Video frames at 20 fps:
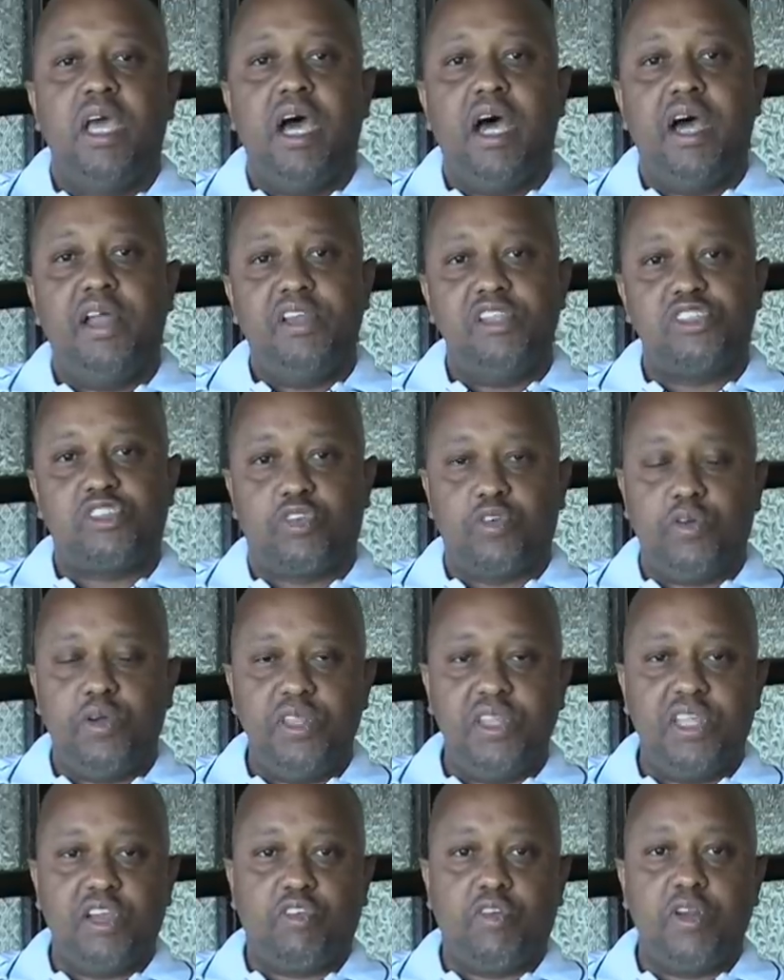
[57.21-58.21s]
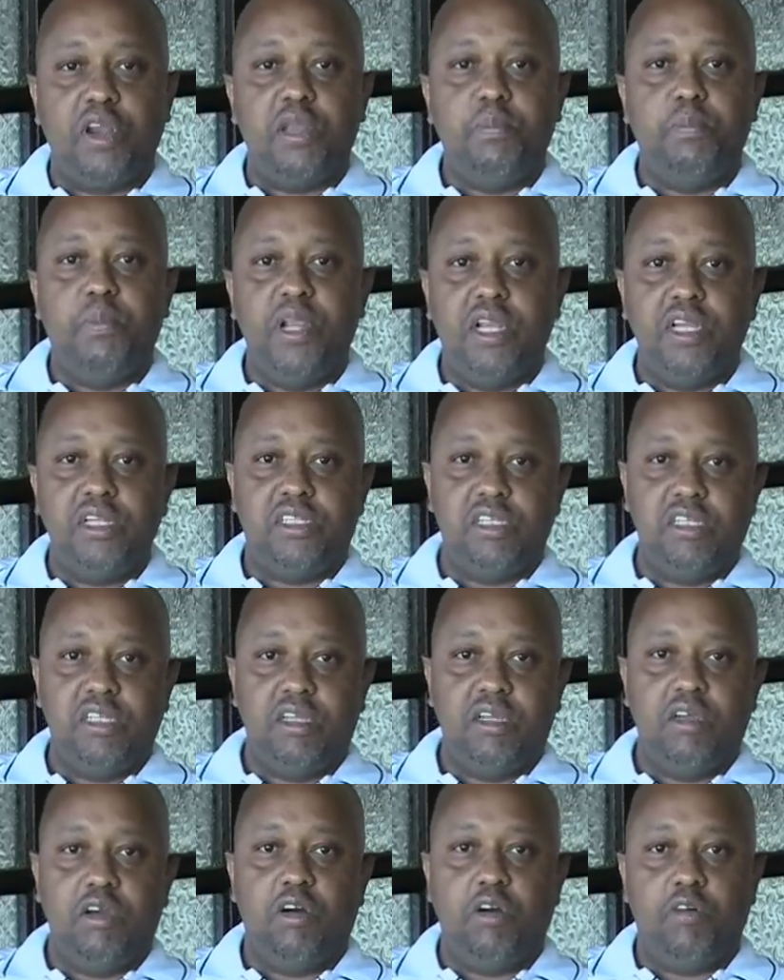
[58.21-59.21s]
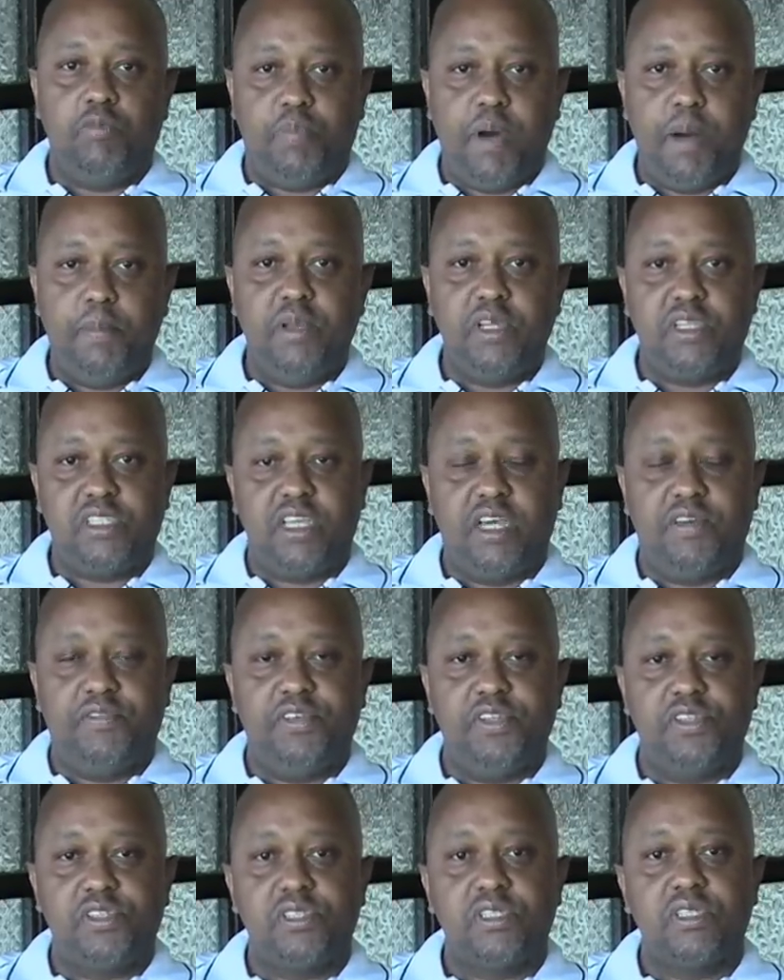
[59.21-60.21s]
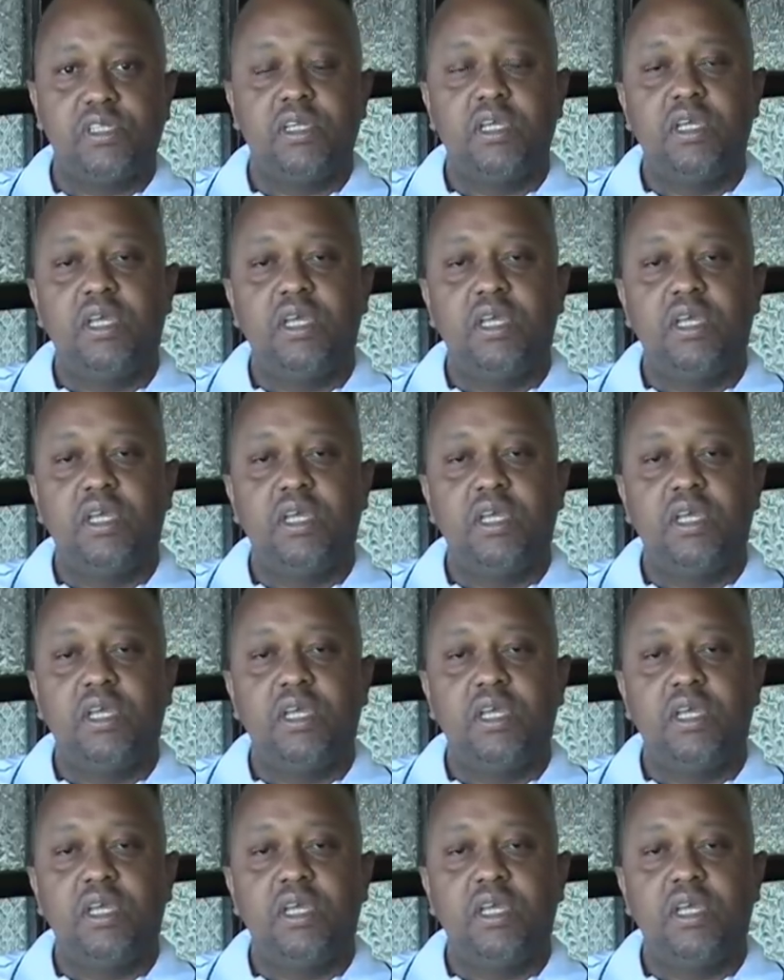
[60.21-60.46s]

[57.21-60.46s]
and destroying the credibility of public service.